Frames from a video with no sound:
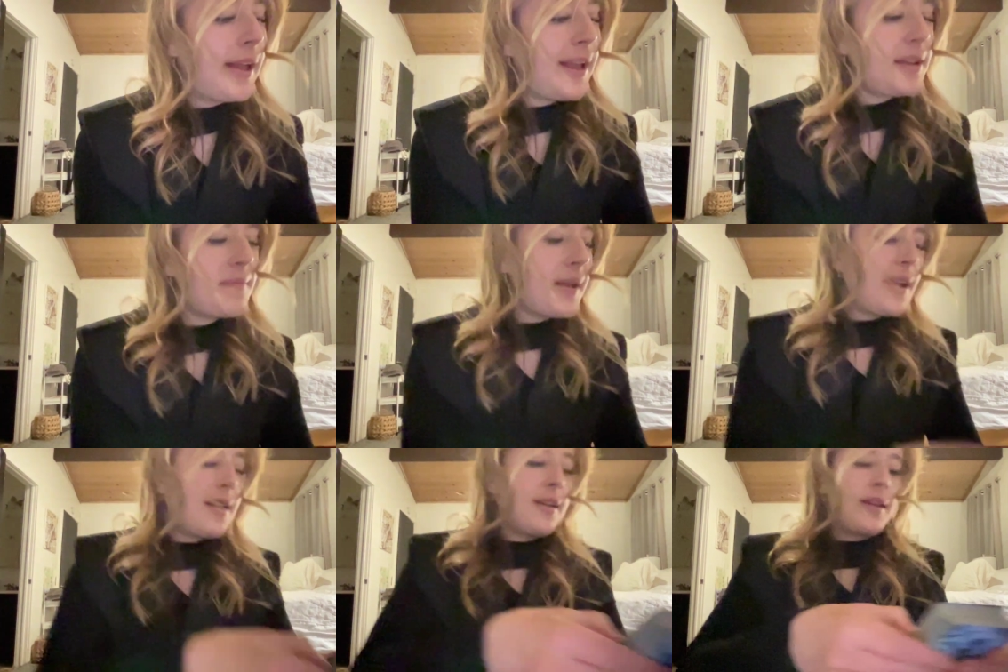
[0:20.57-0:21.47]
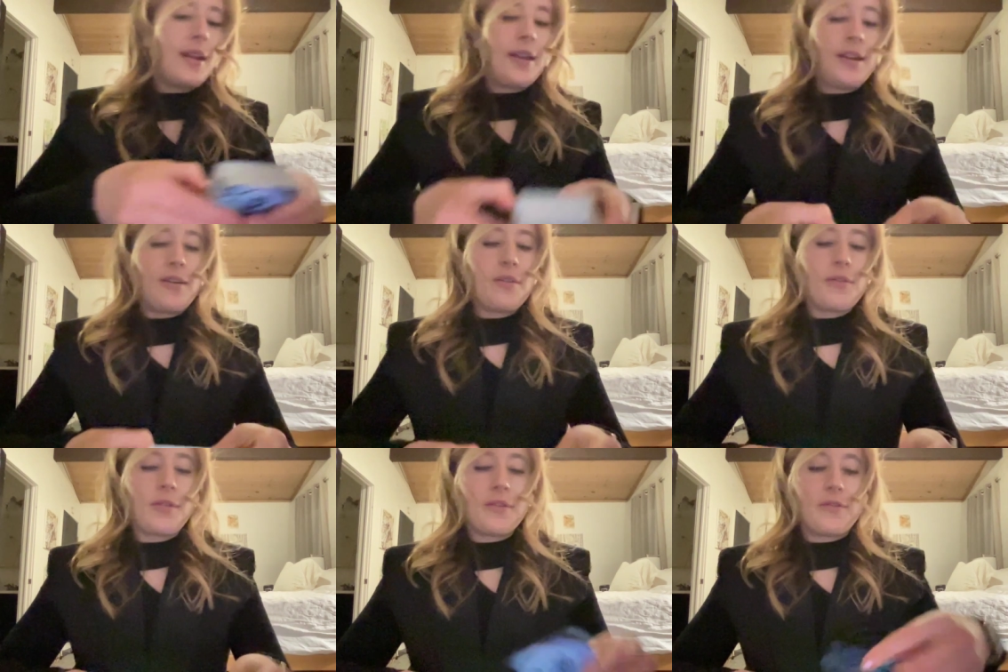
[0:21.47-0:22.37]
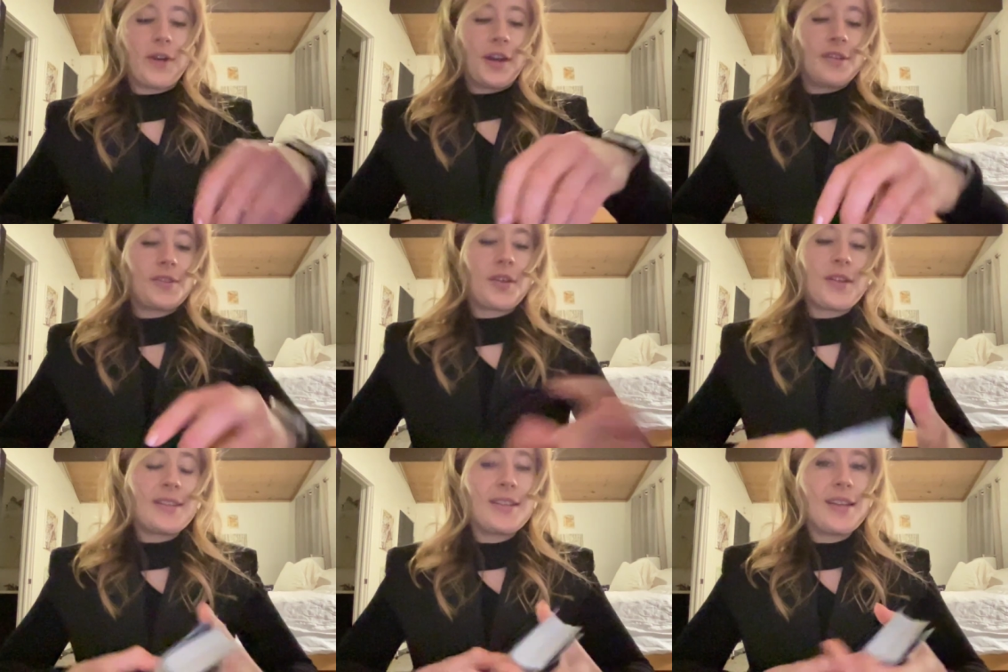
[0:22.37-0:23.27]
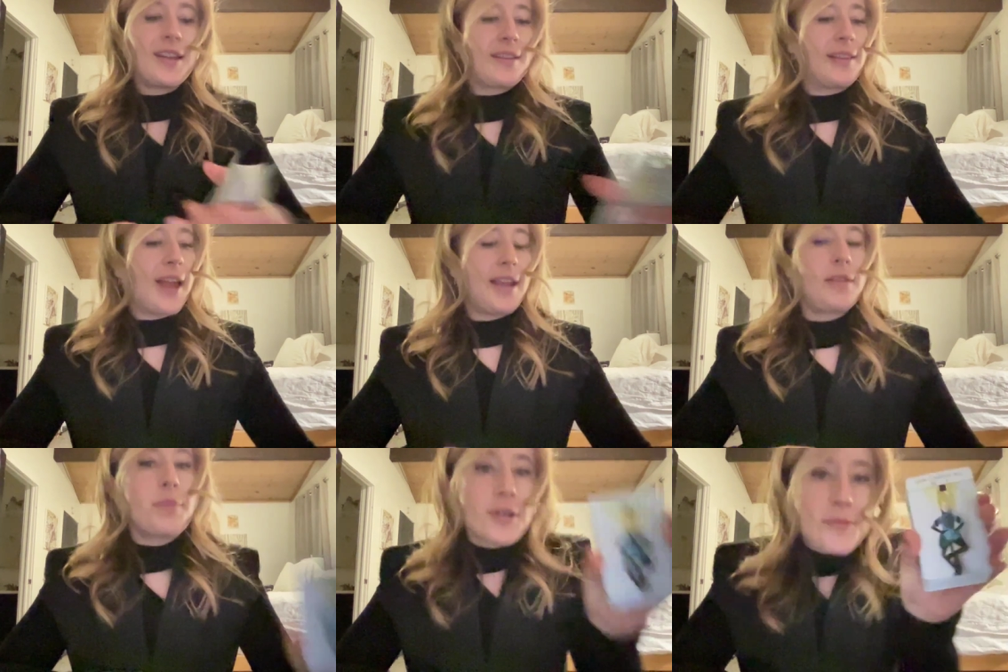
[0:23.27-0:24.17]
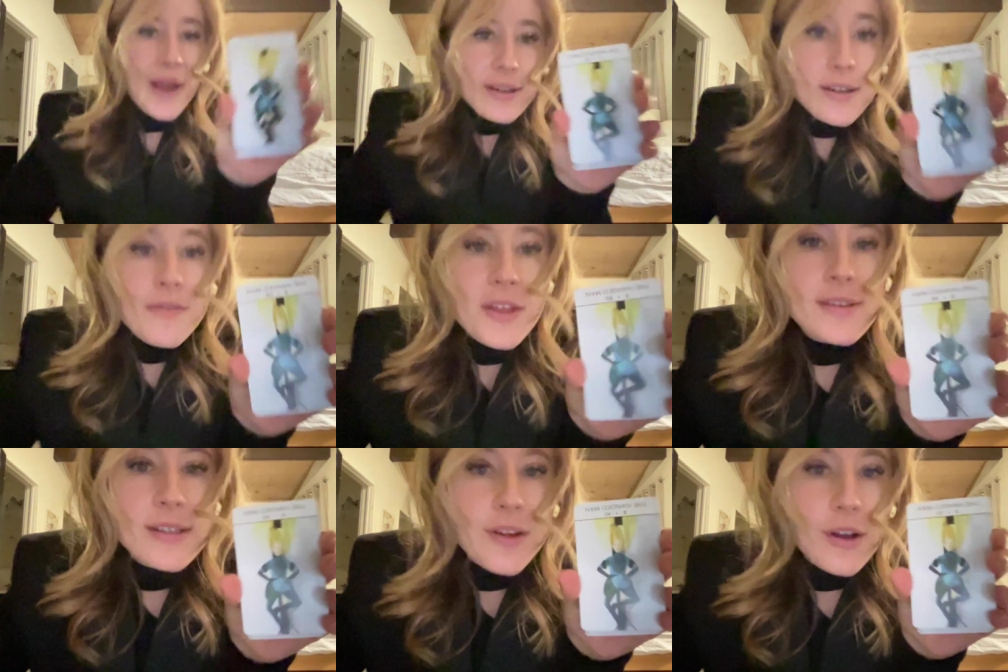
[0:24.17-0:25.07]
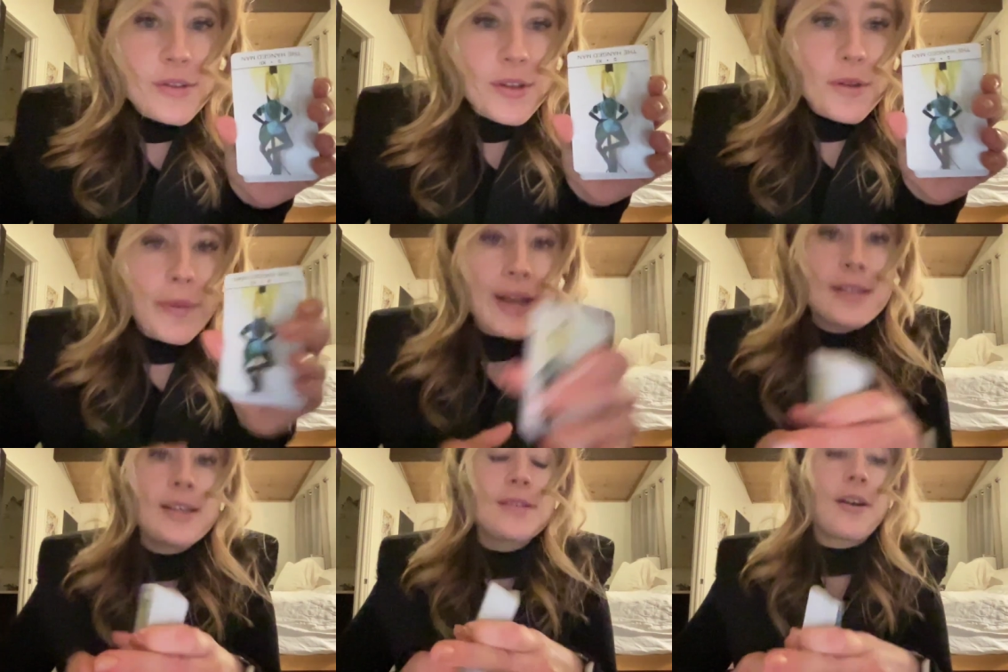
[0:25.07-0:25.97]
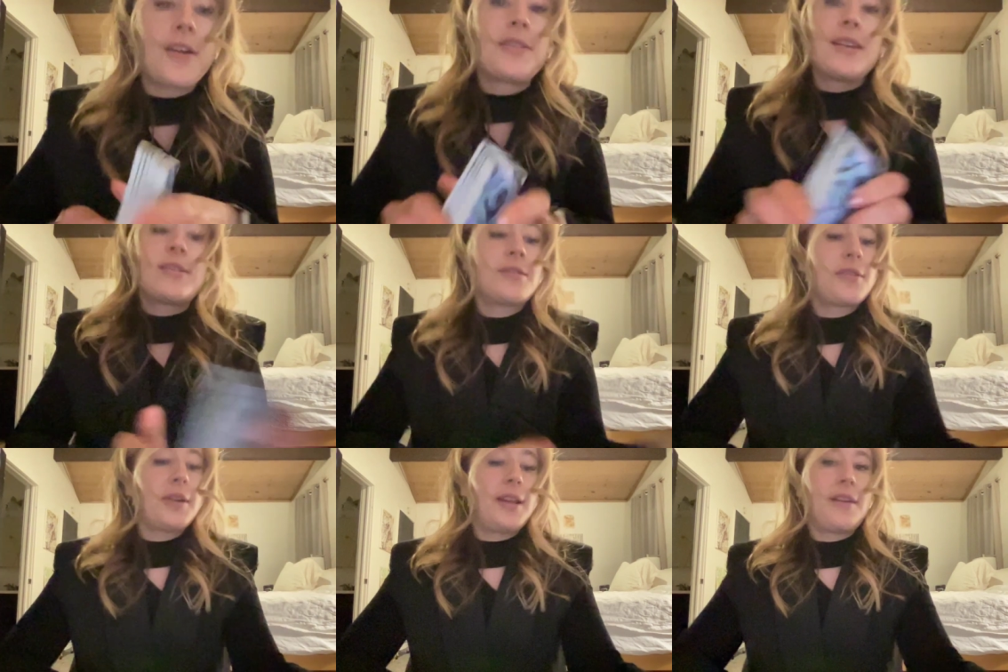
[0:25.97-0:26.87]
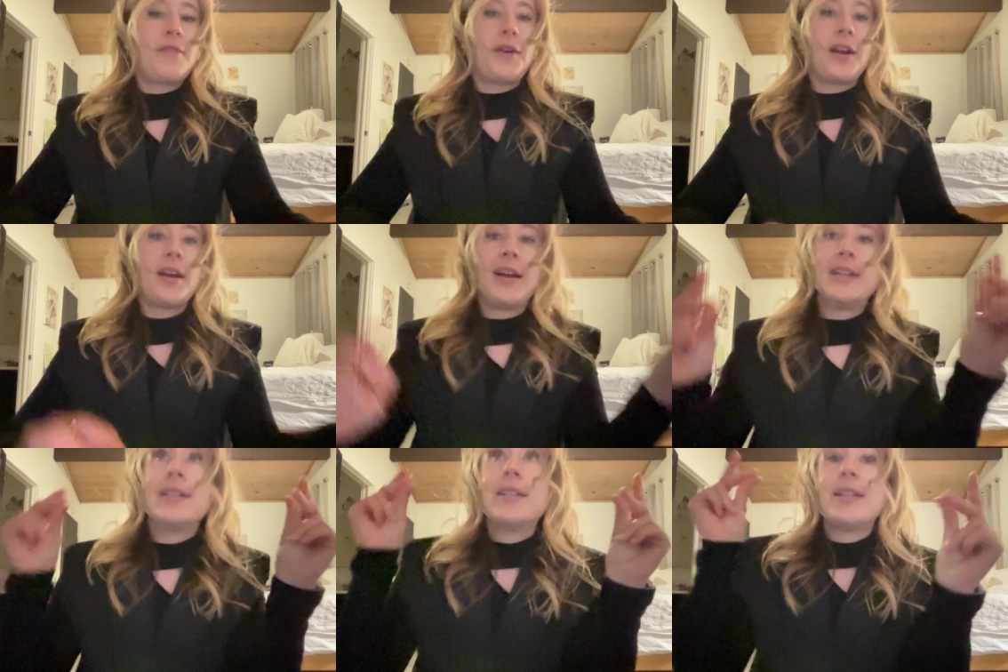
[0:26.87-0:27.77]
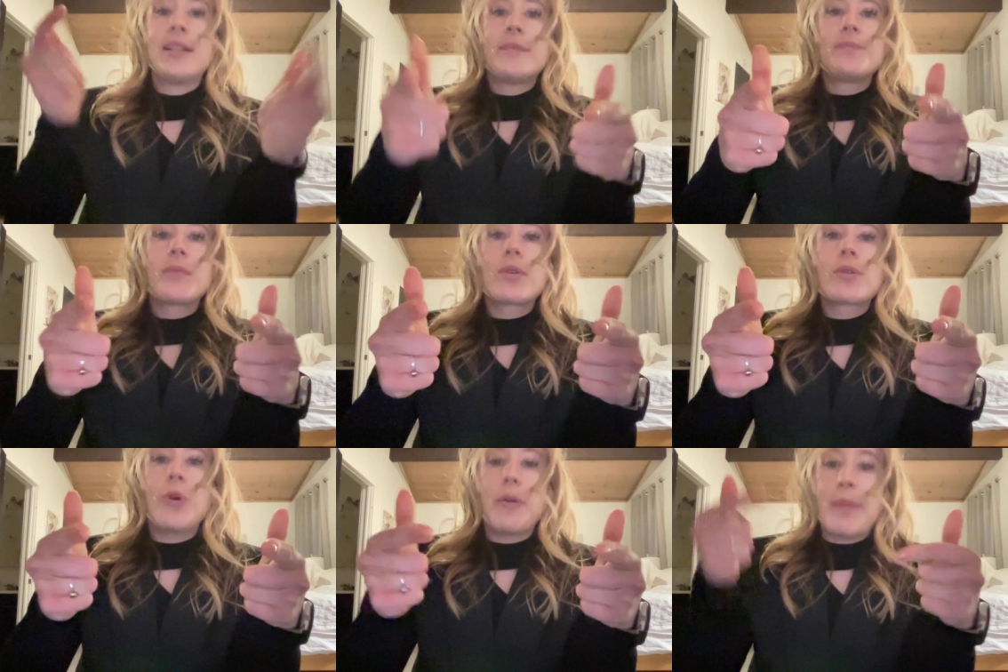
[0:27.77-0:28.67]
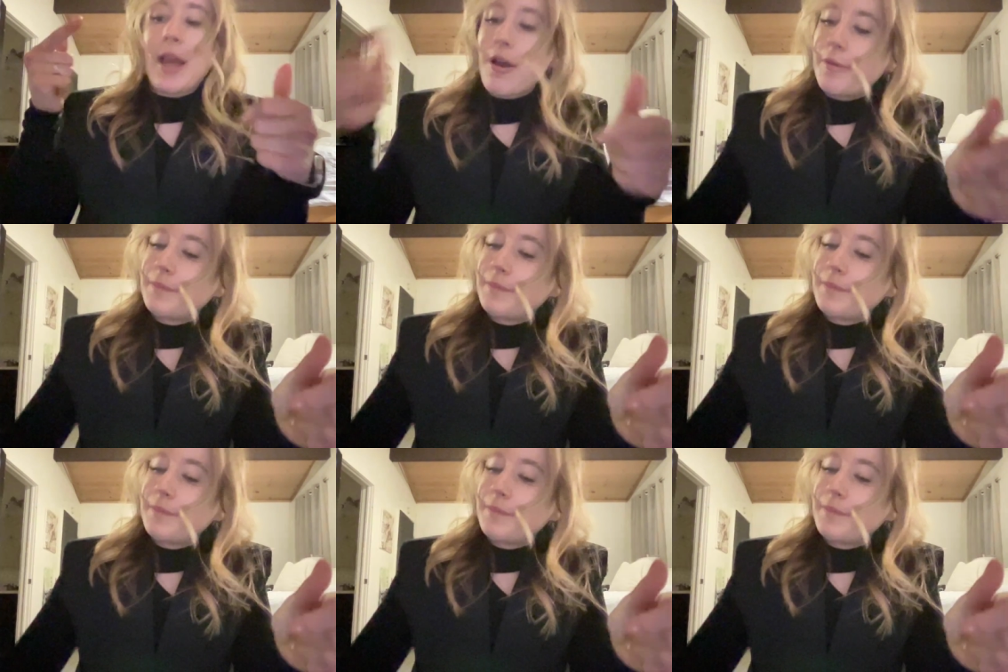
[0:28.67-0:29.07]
Hangman in reverse. So this is an enlightened perspective. This is also the Pisces card. This is a reading for Scorpio.